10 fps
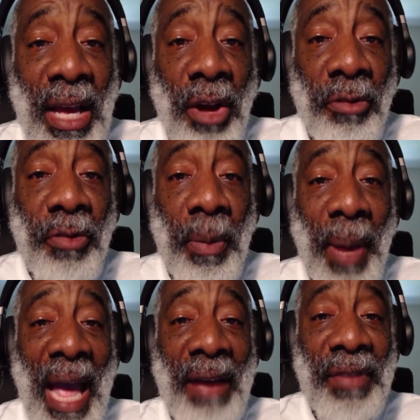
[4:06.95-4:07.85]
from
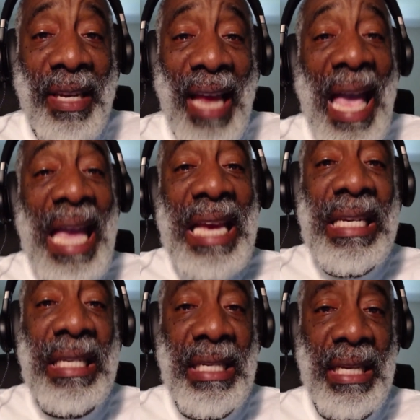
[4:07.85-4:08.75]
having
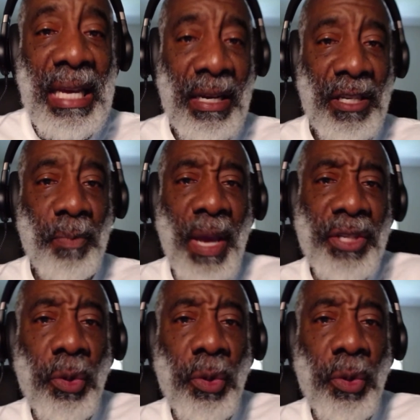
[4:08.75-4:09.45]
agency in a space.